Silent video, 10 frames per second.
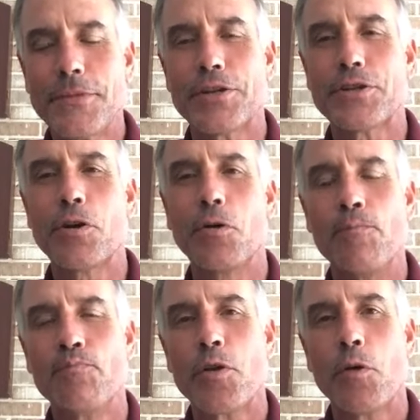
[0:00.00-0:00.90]
So
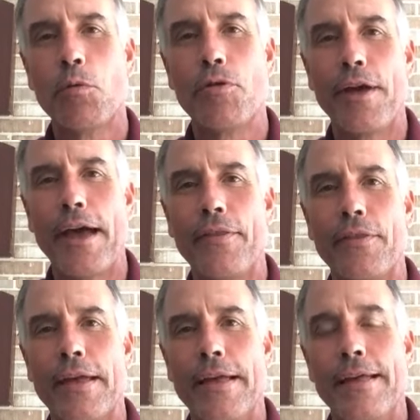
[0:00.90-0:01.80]
with that,
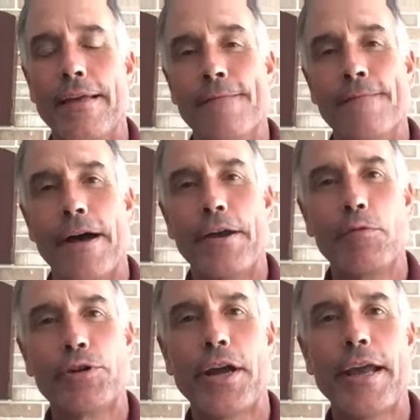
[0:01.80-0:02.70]
I
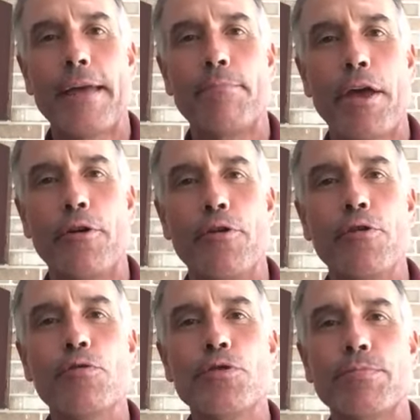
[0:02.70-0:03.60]
wish I had better
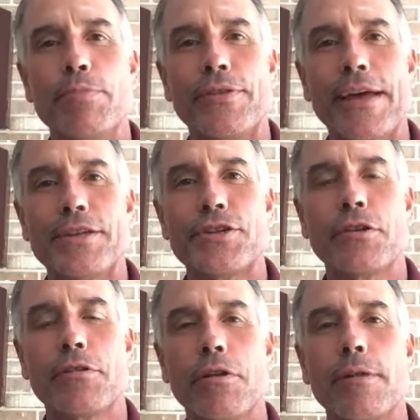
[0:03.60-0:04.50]
news, but that's
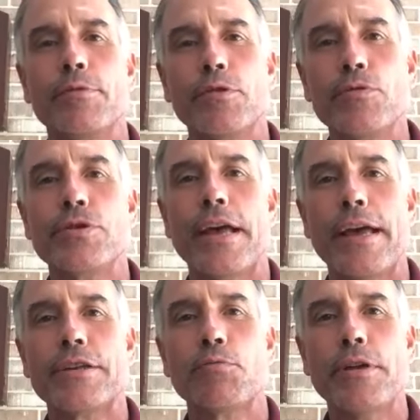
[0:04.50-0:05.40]
the club news
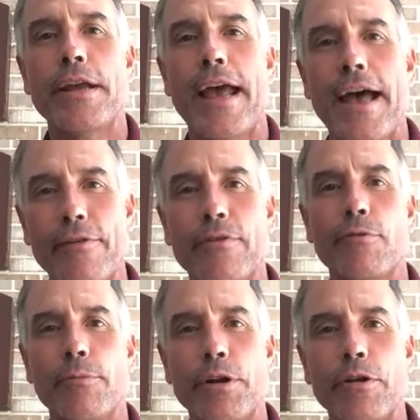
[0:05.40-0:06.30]
as we have it
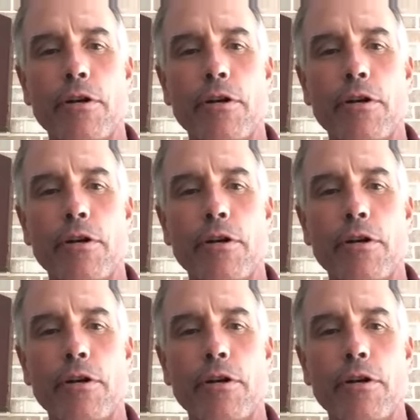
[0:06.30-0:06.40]
from here.